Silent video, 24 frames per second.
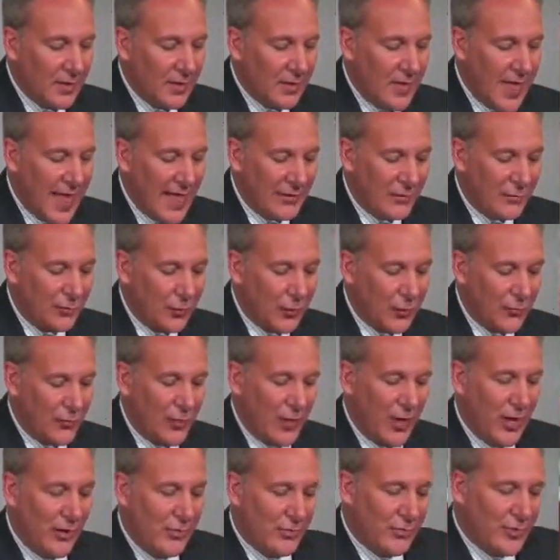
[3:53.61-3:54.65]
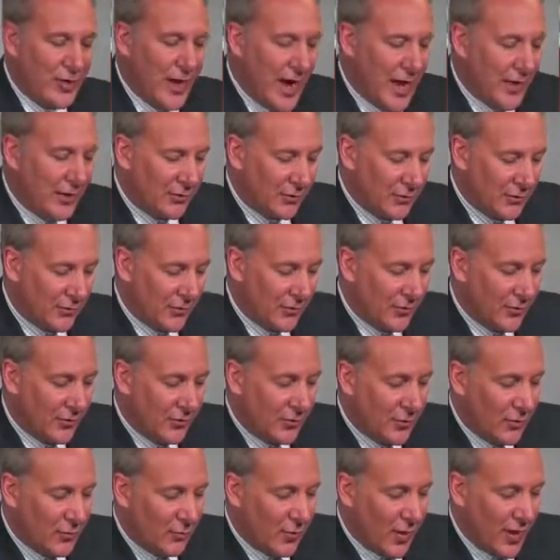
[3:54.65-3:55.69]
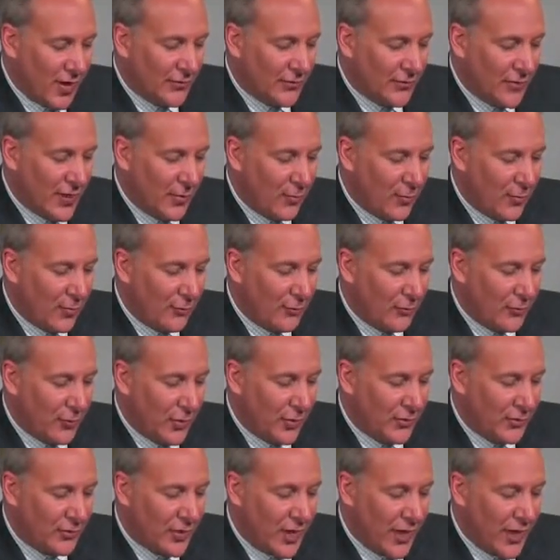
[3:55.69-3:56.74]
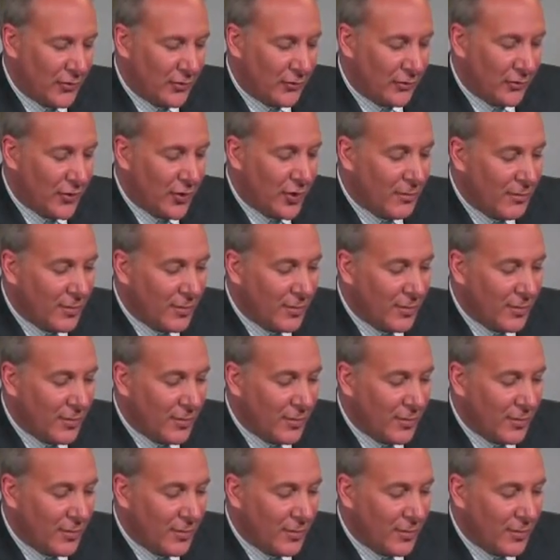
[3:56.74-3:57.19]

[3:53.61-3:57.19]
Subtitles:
That's worth $100. Why is that worth $100?